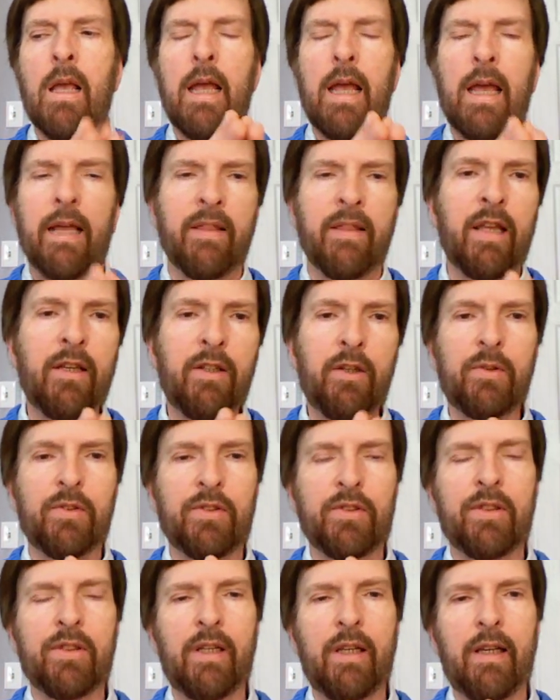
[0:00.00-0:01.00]
And then you
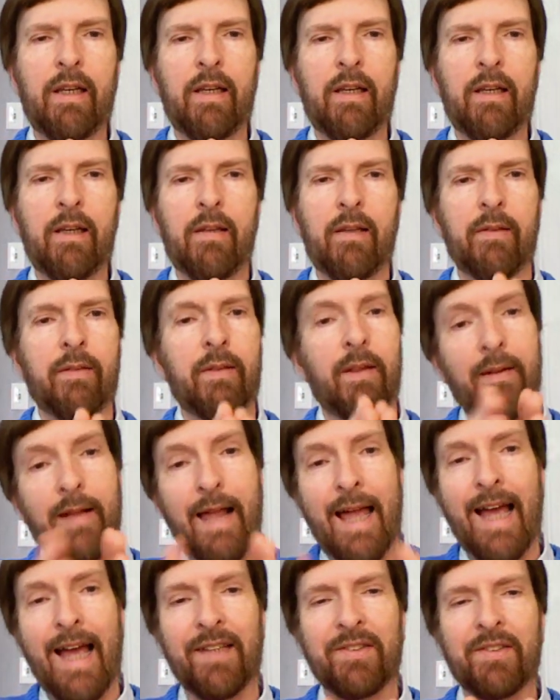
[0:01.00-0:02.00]
see the
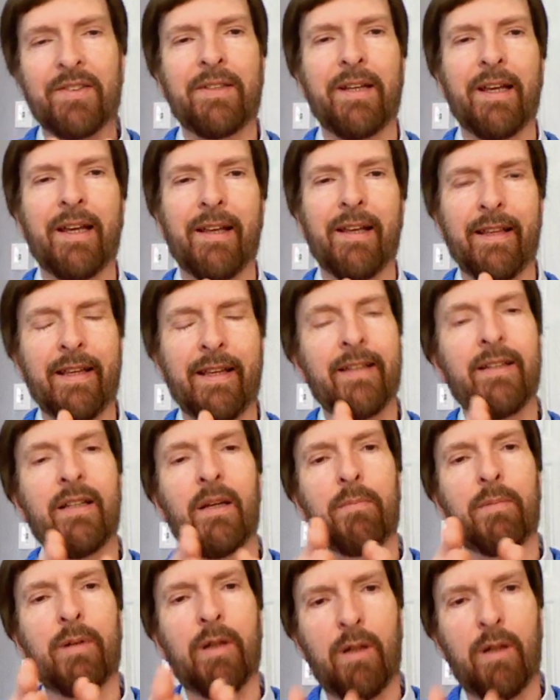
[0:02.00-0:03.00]
last day. They end
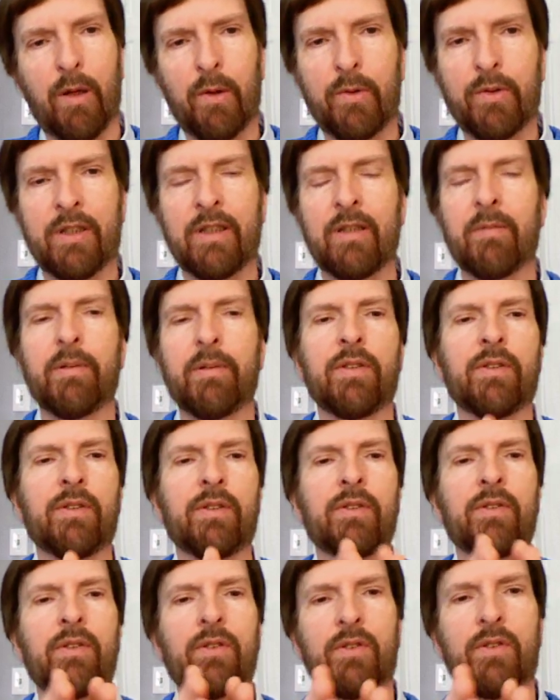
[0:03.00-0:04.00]
up closing the
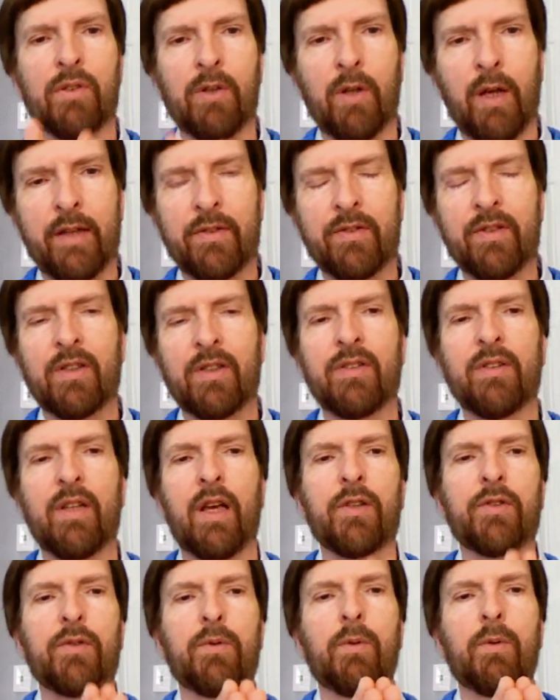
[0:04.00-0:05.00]
business. It's not
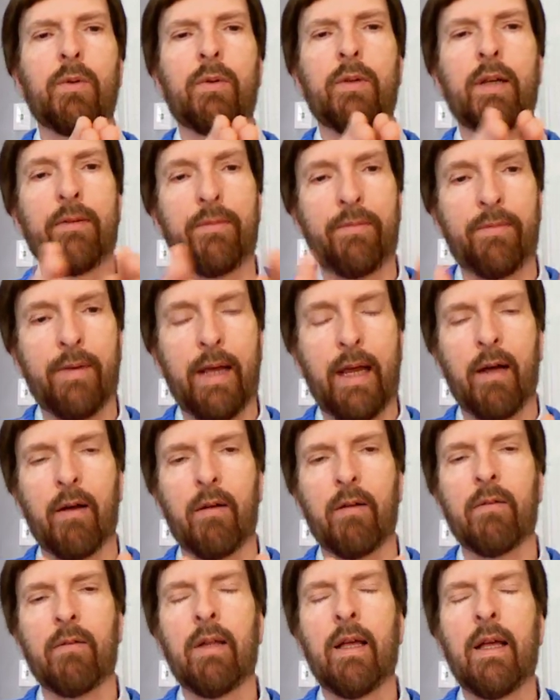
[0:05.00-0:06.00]
successful. They
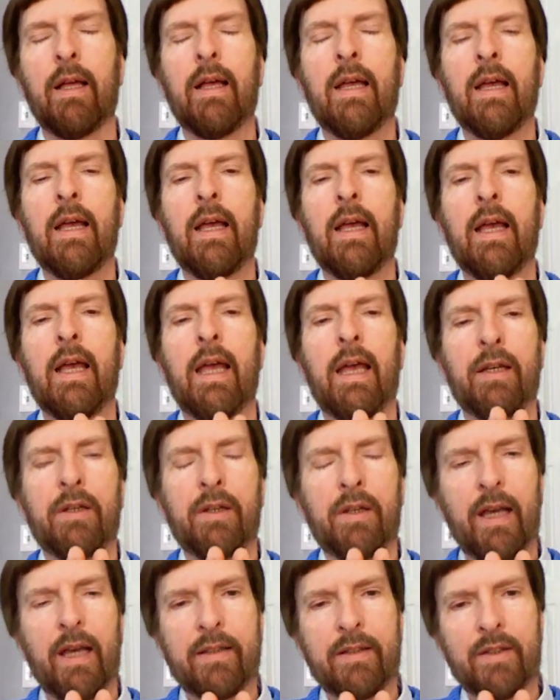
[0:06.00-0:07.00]
fail. And
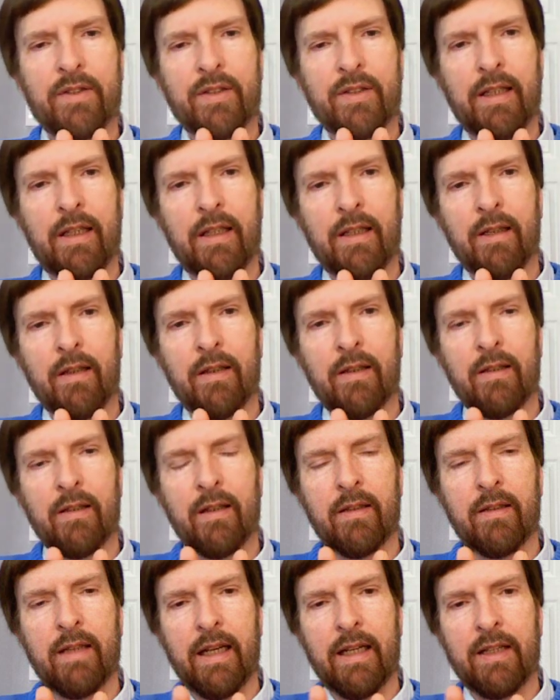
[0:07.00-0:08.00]
you get to see
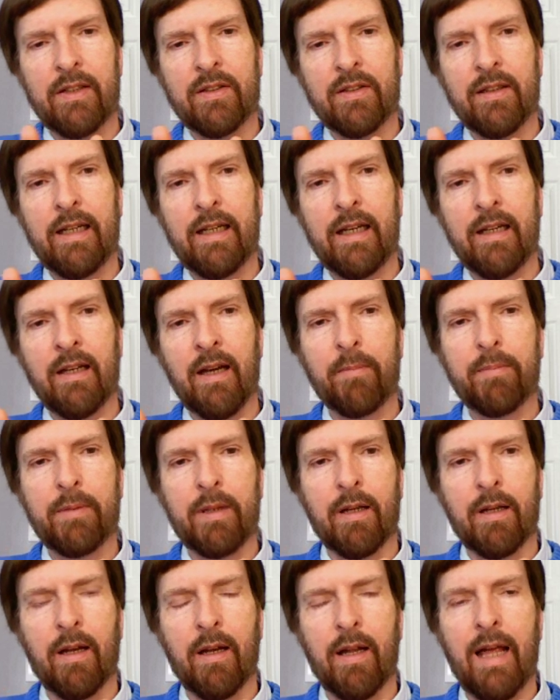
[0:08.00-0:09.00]
the days leading up
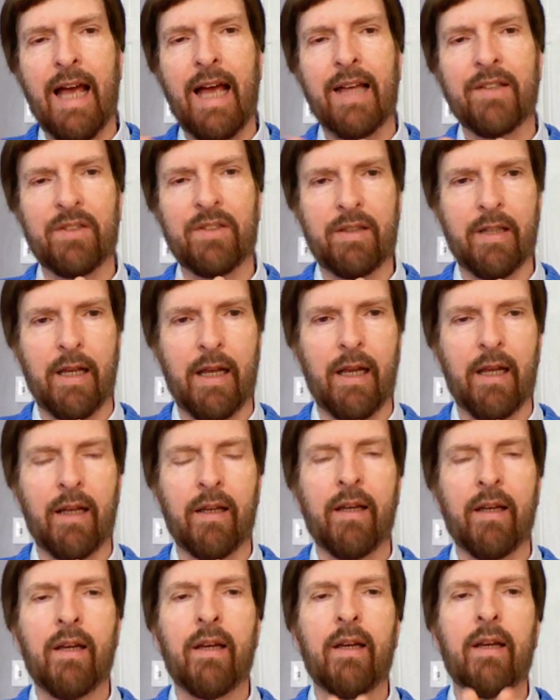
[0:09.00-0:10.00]
to the last day
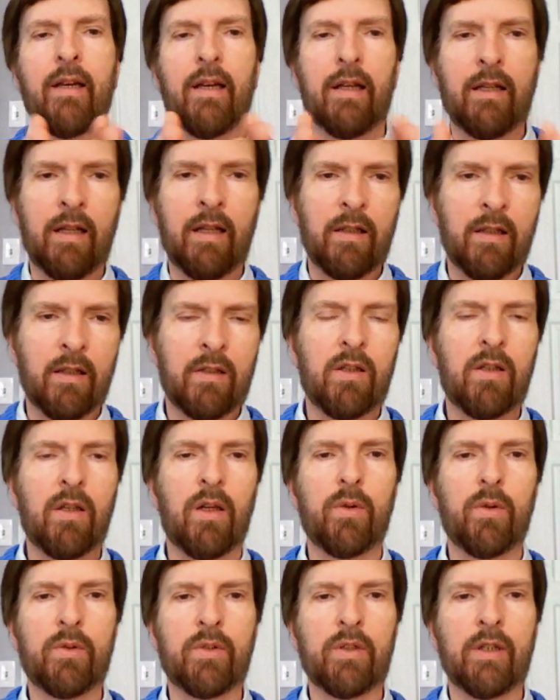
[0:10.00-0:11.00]
and then the
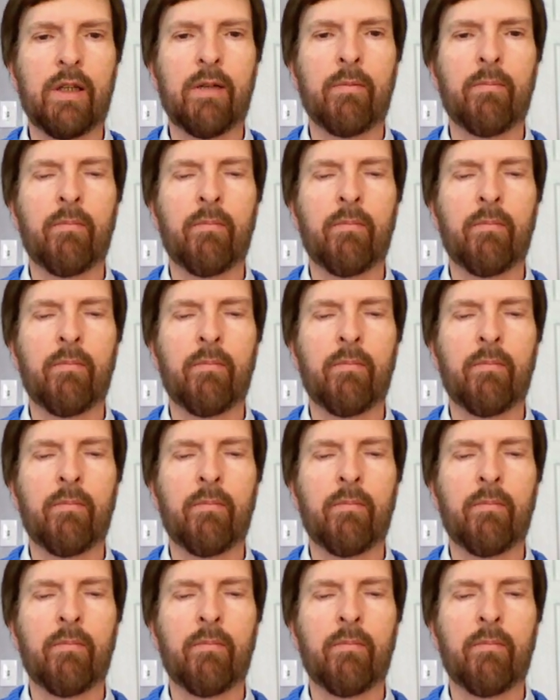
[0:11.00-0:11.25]
closing.